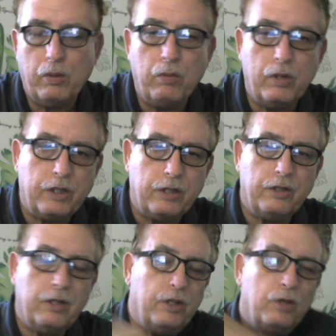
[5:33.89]
We want to
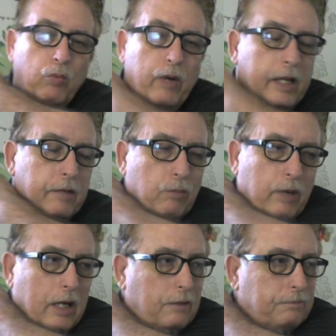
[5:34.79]
do wheat.
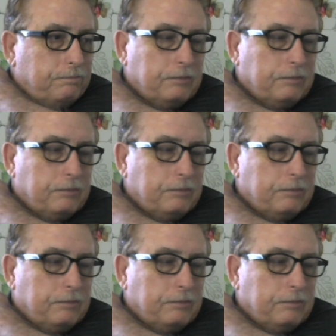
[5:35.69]
Well,